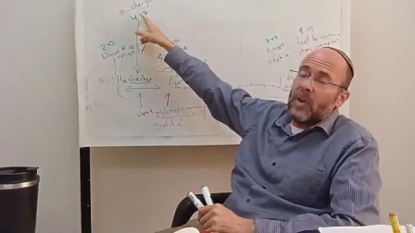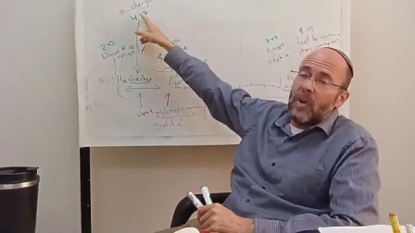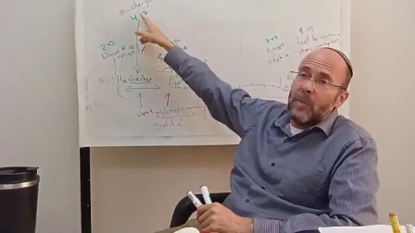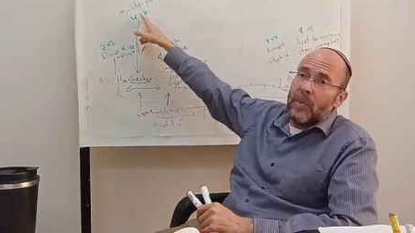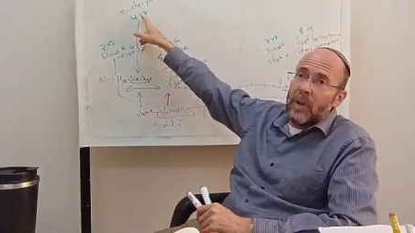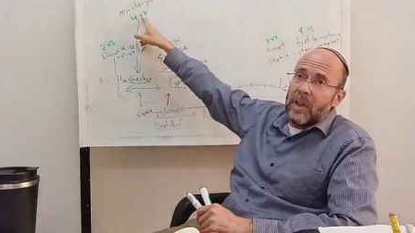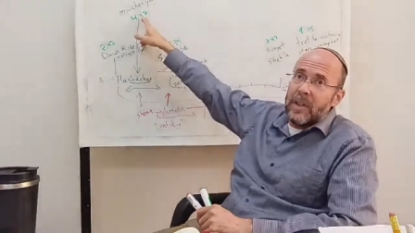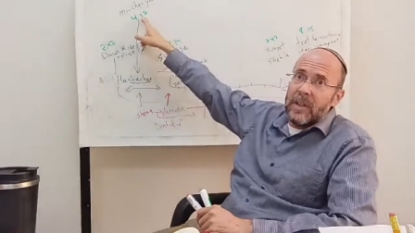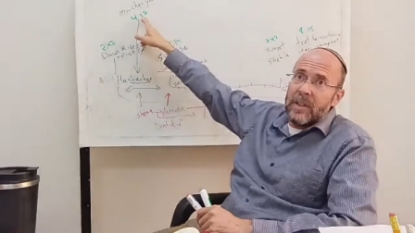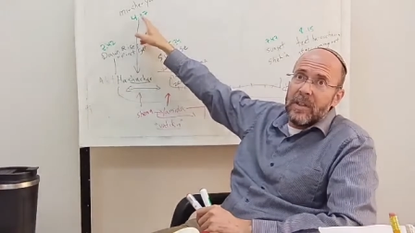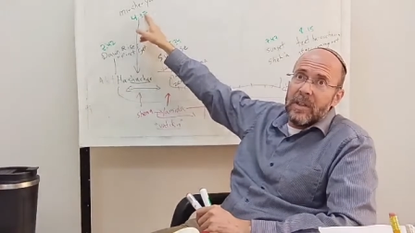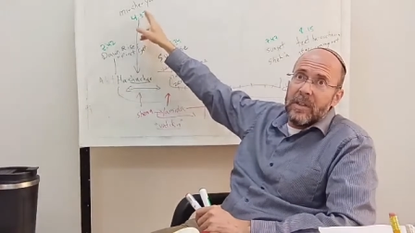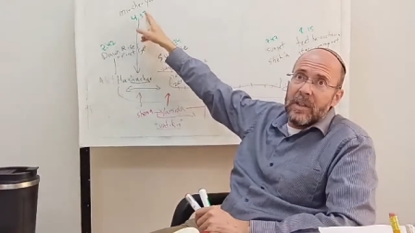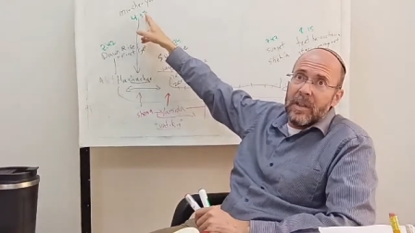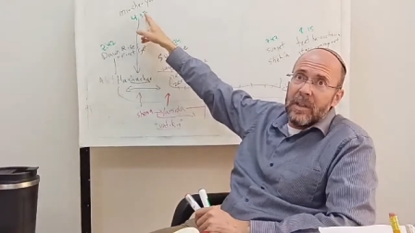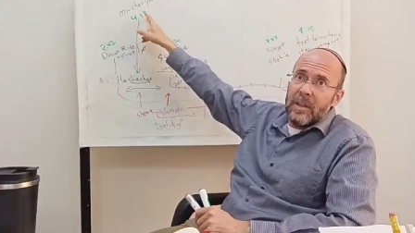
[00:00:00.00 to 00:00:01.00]
you can put on the
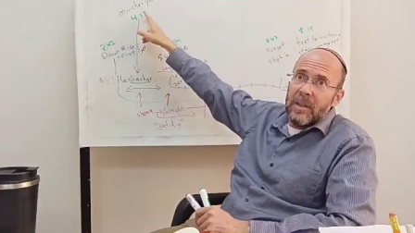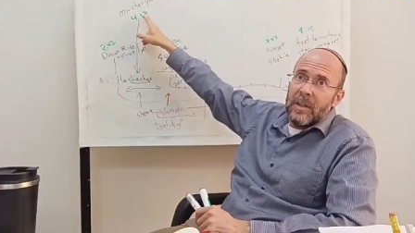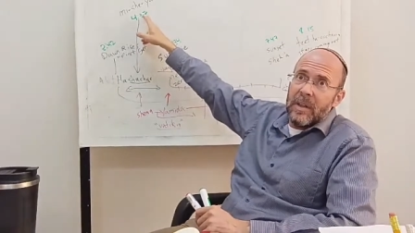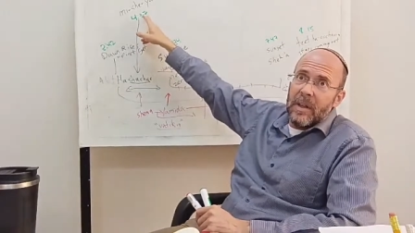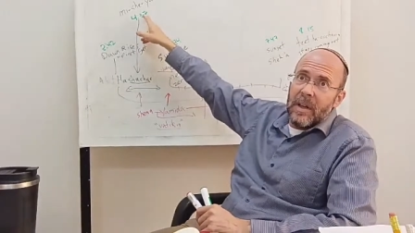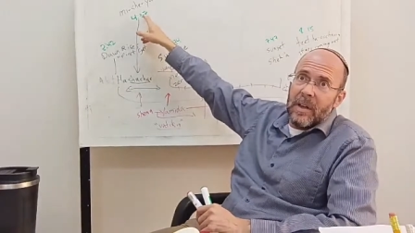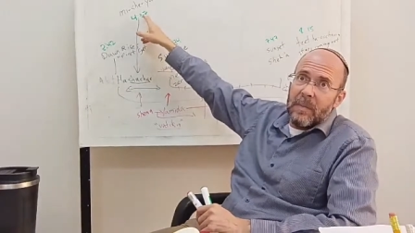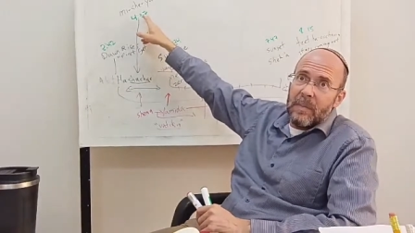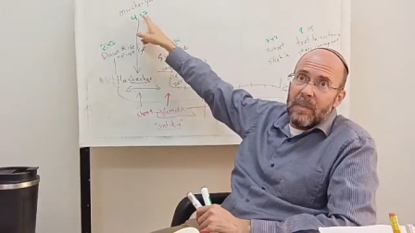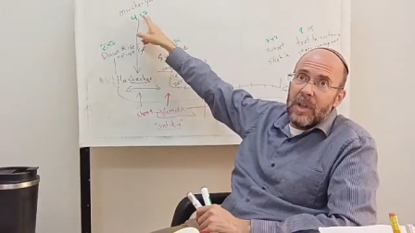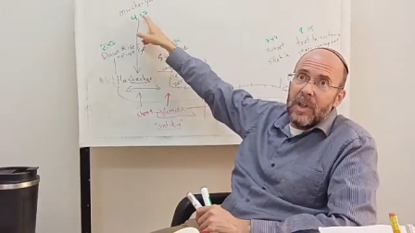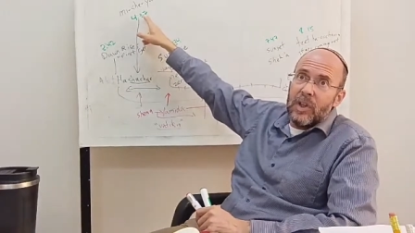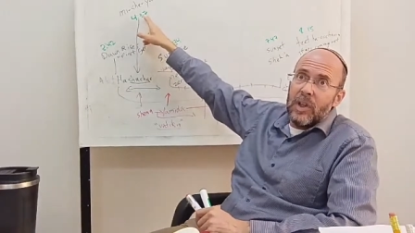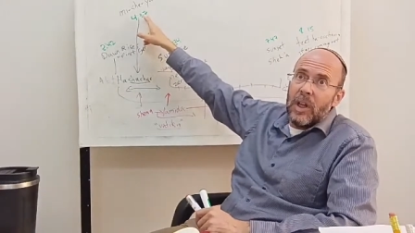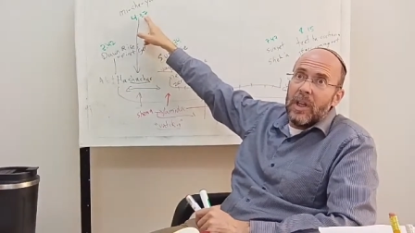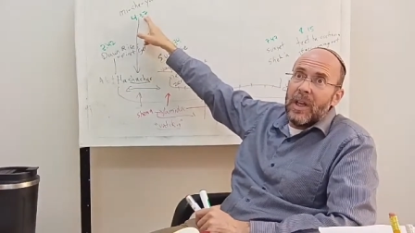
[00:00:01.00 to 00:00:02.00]
tzitzit,
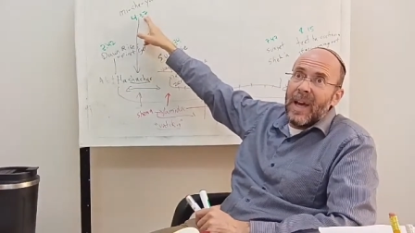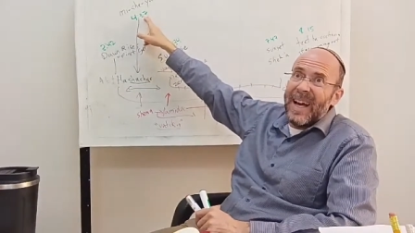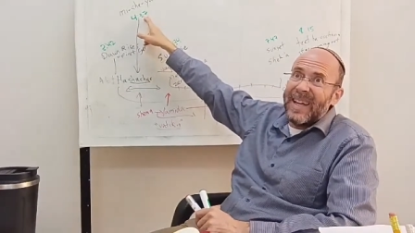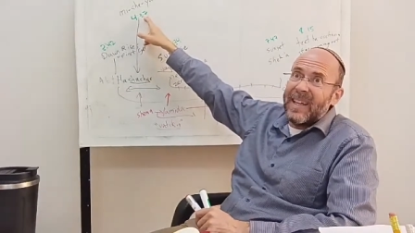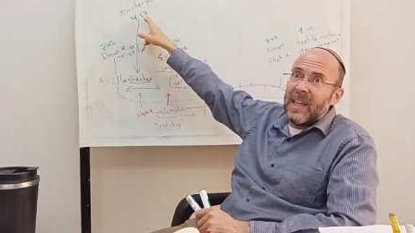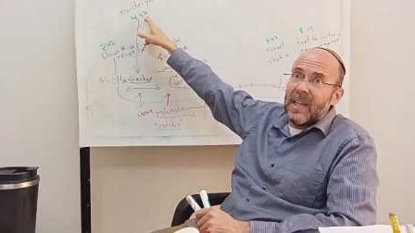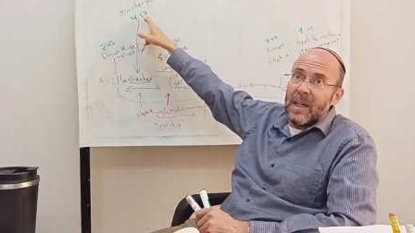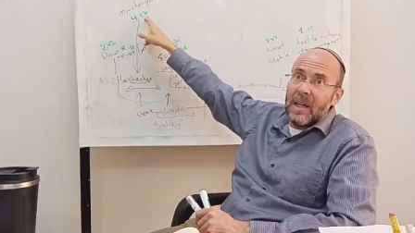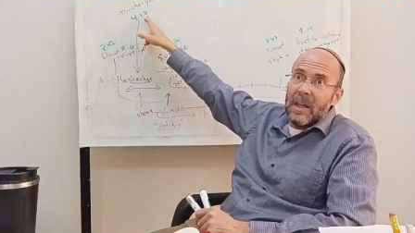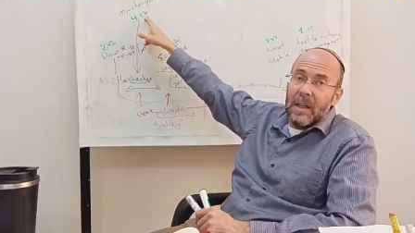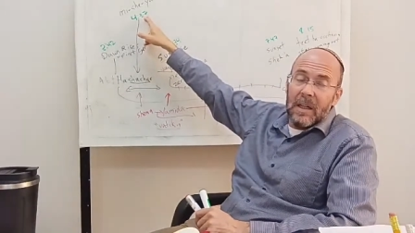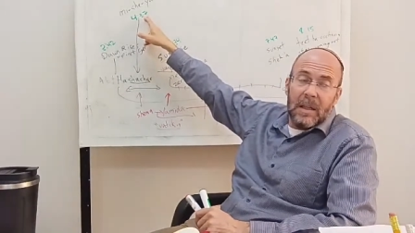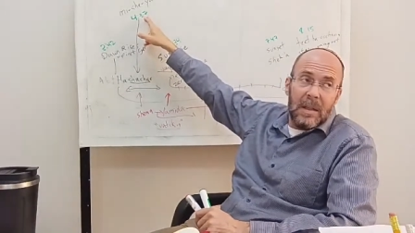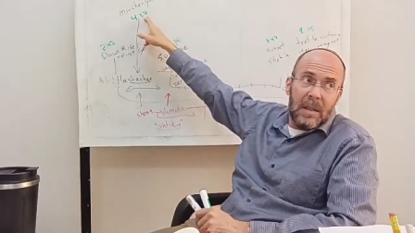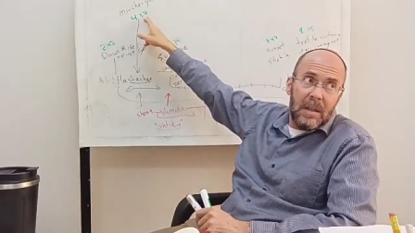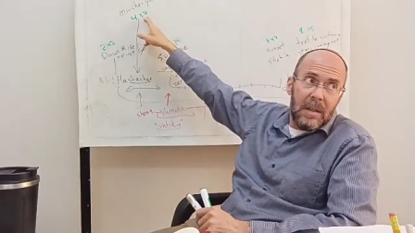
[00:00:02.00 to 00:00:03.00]
Mishe Yakir.
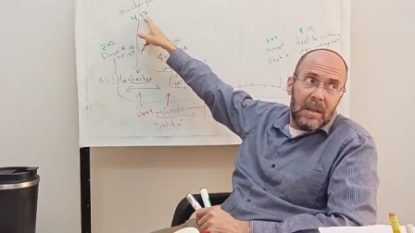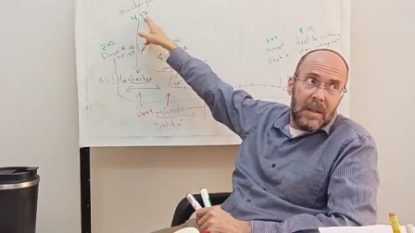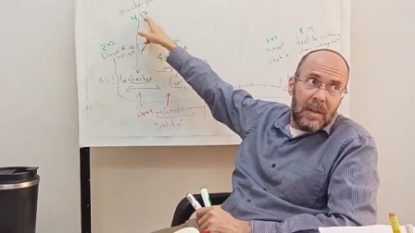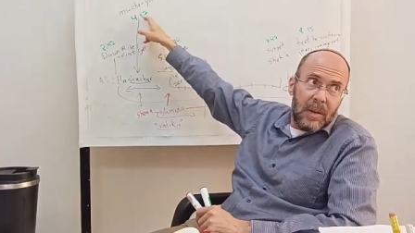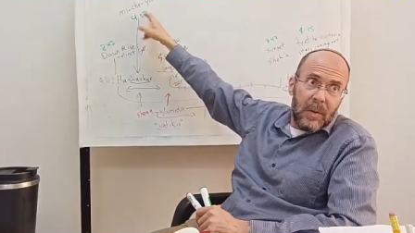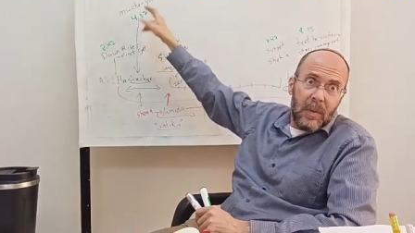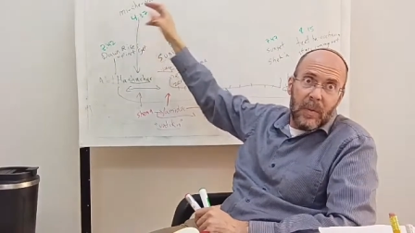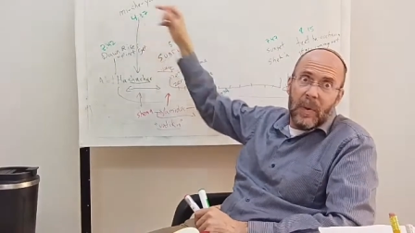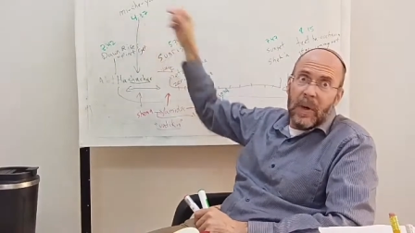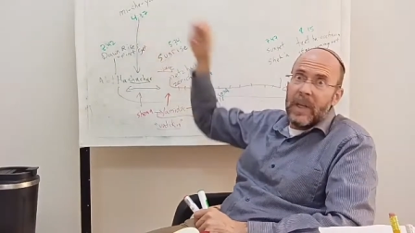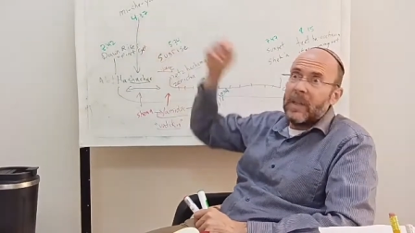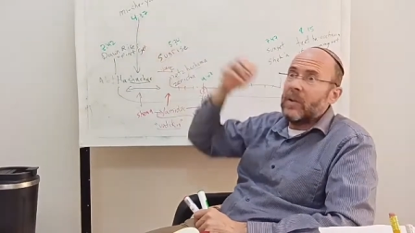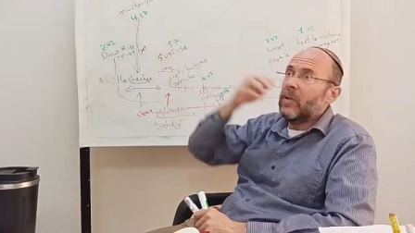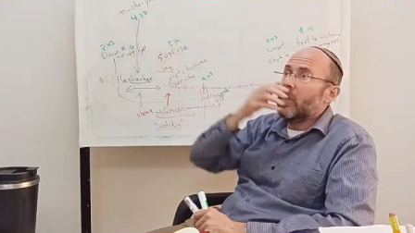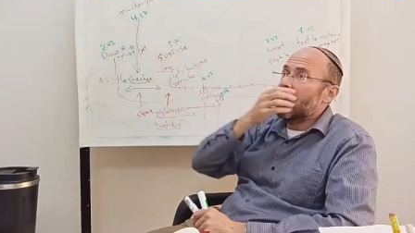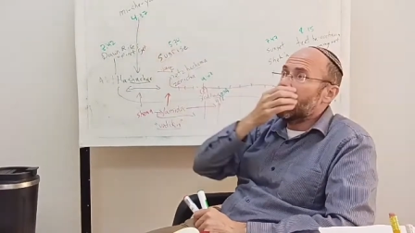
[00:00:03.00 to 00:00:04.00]
When you